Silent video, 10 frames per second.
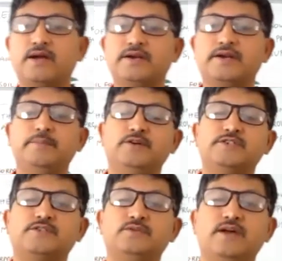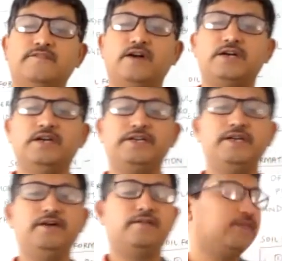contributes to the
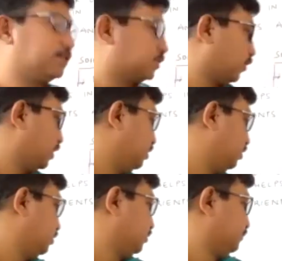fertility of the soil.